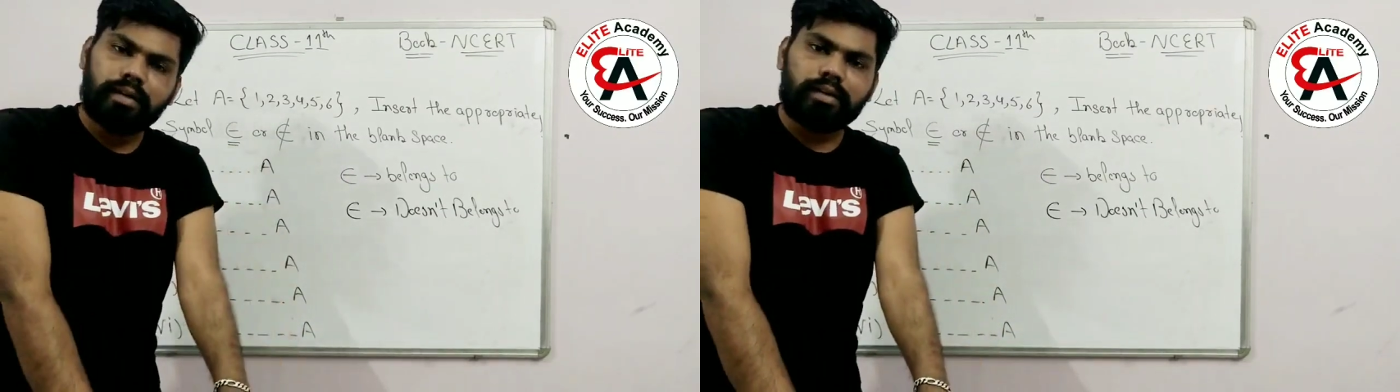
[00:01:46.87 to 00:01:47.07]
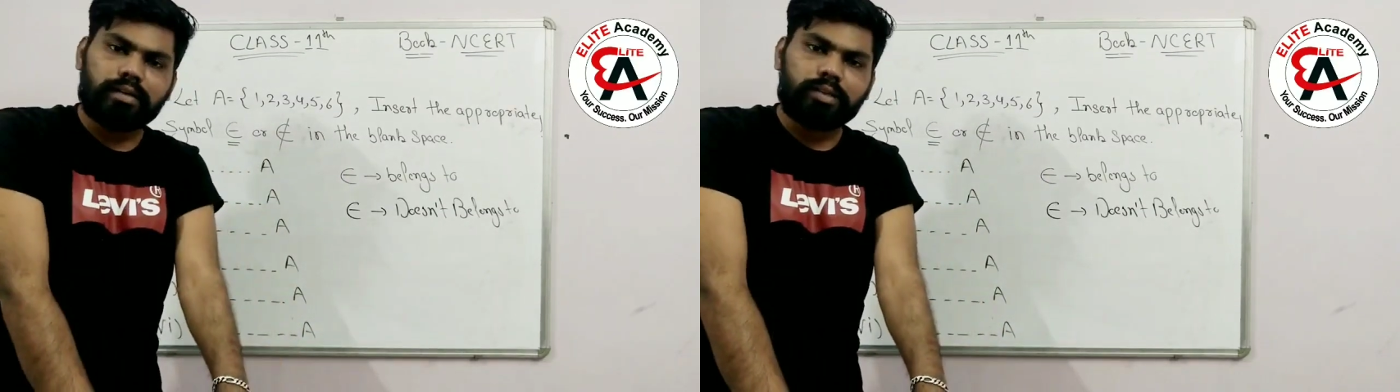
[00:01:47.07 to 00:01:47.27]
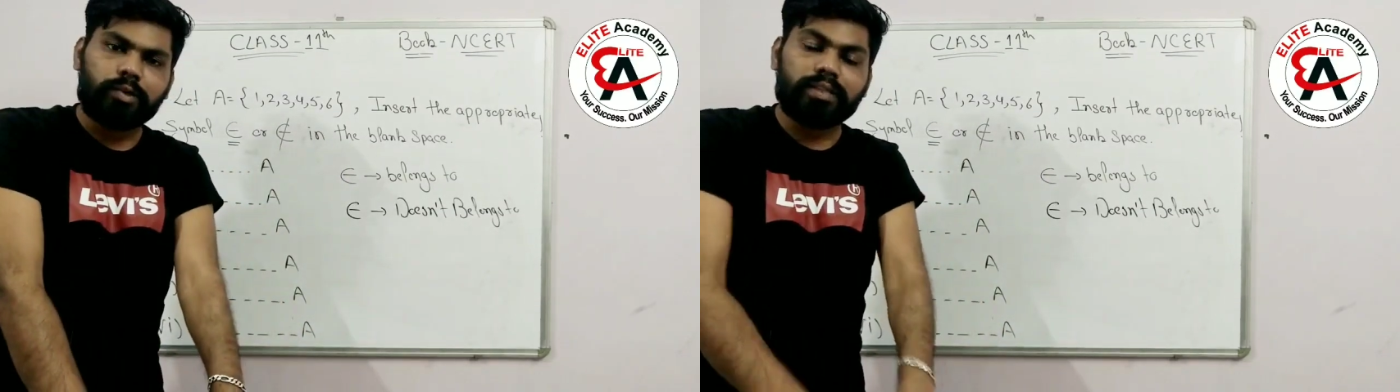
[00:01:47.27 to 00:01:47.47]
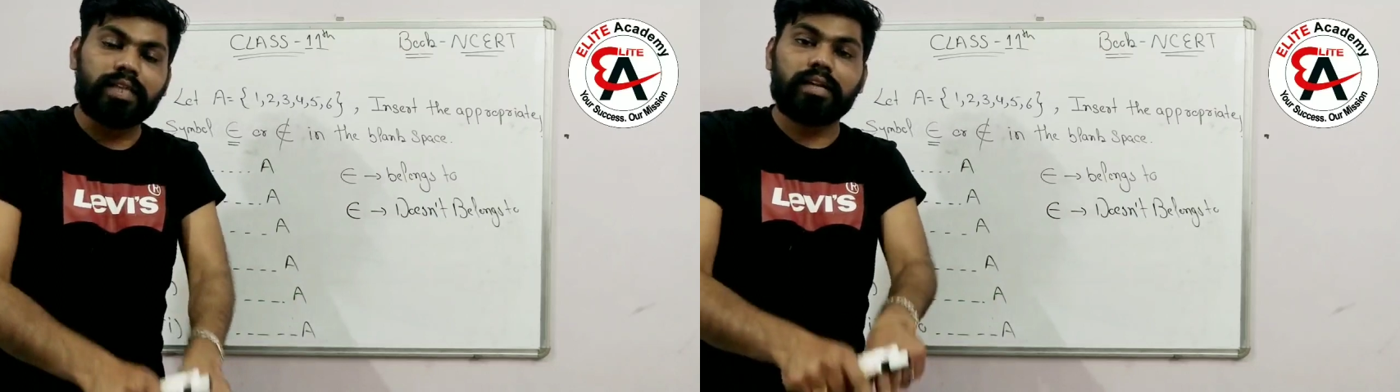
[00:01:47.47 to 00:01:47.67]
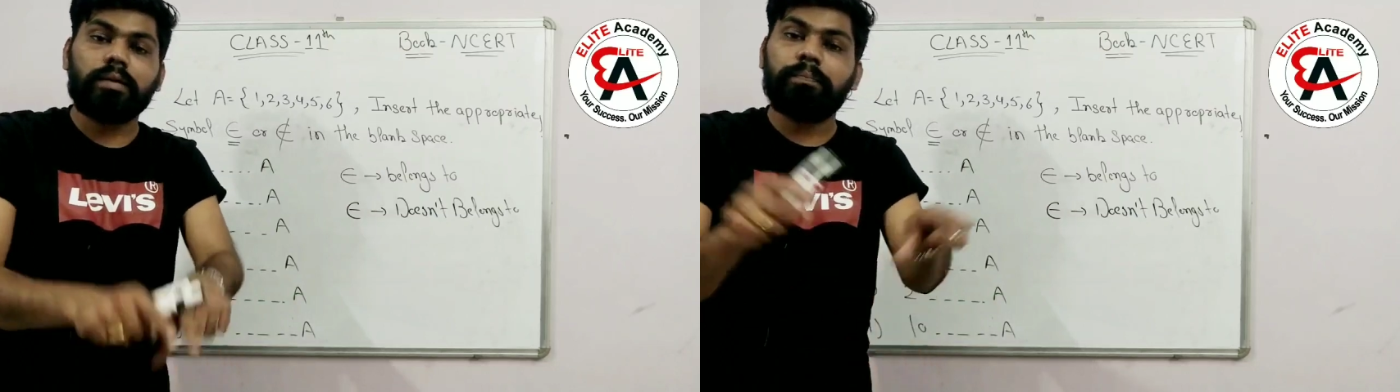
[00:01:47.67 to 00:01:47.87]
earth because
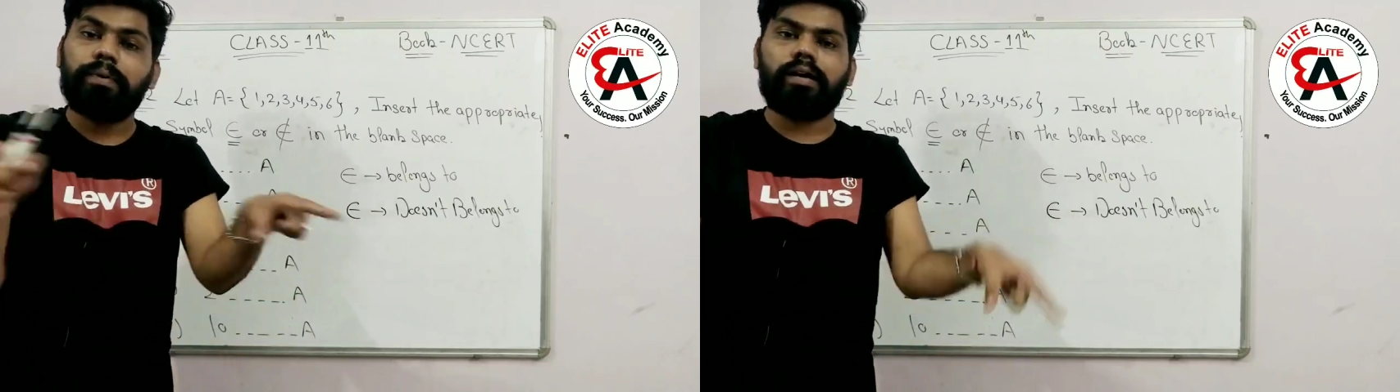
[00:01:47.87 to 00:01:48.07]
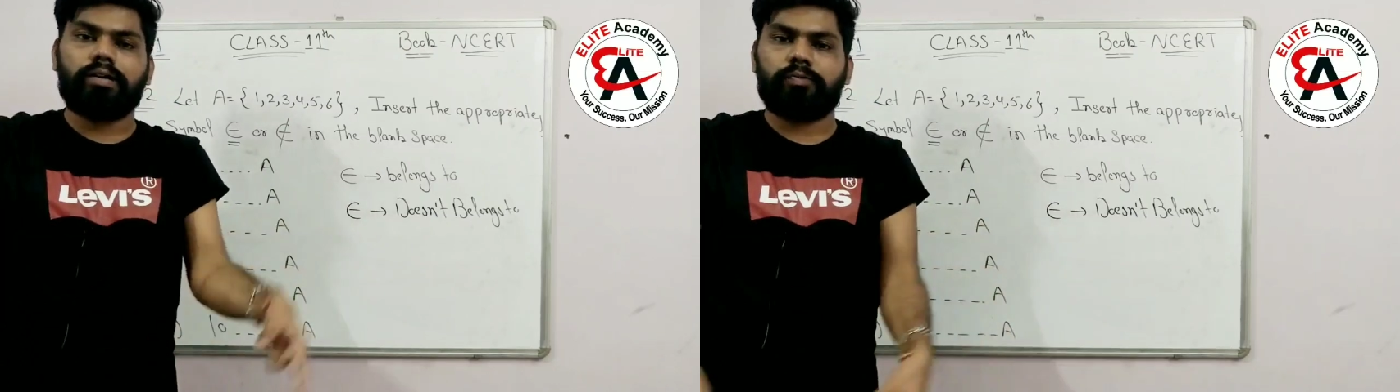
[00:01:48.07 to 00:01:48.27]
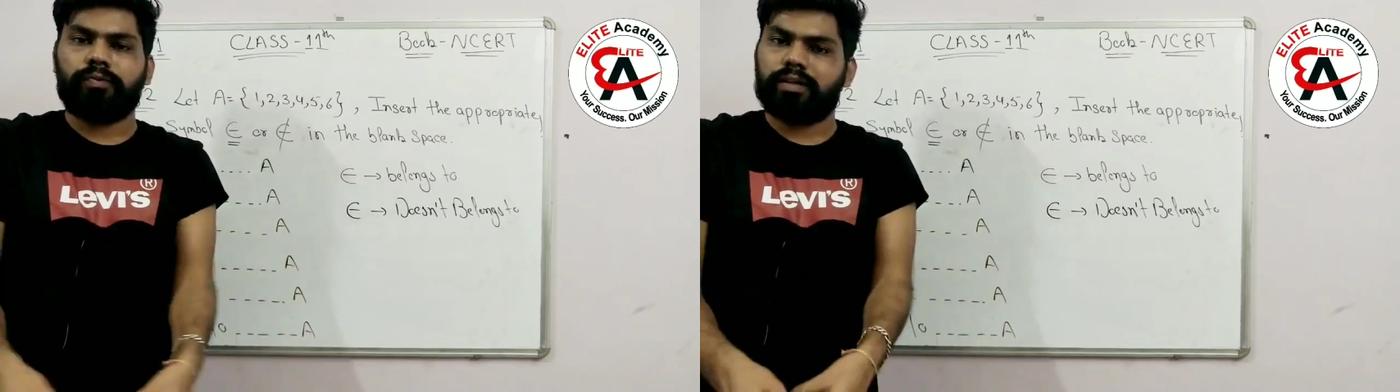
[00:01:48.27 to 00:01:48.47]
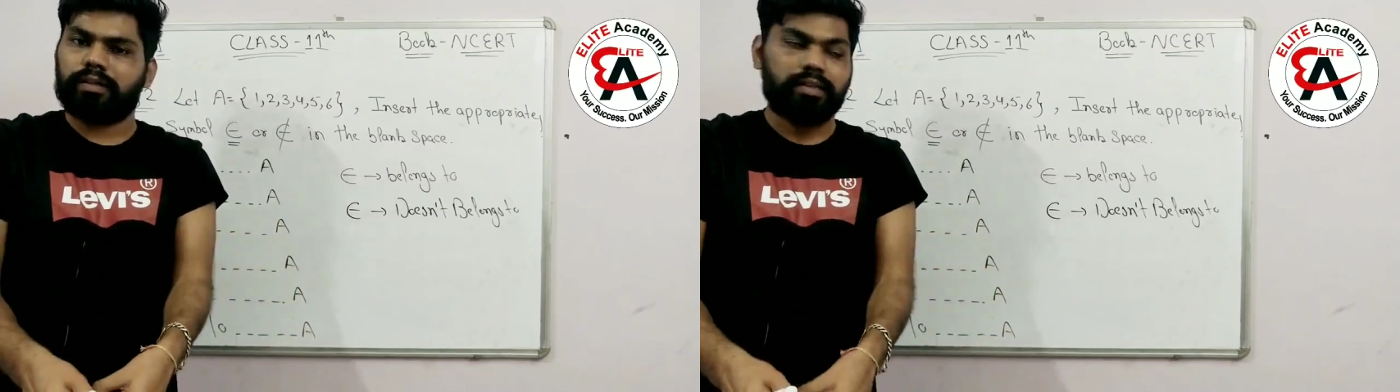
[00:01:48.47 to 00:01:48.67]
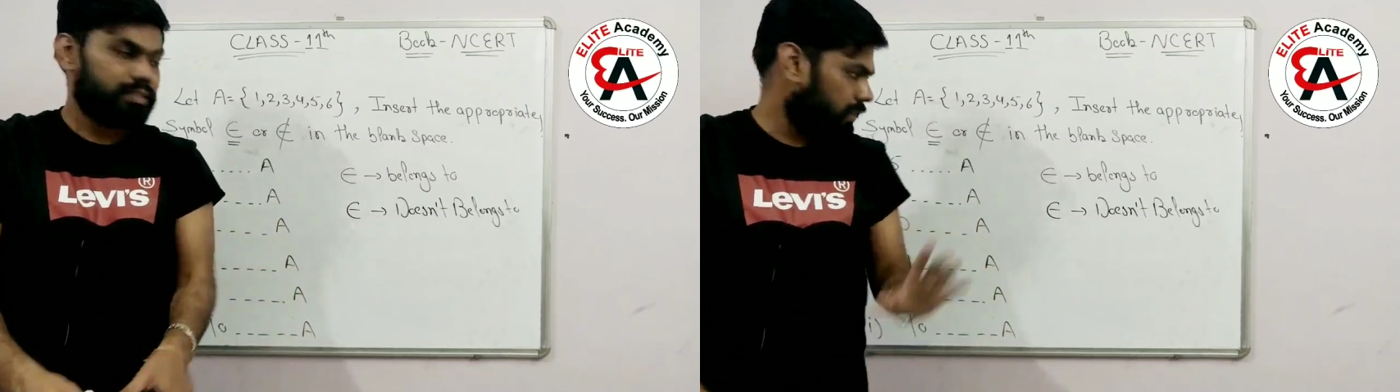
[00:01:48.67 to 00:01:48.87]
they are the part of earth.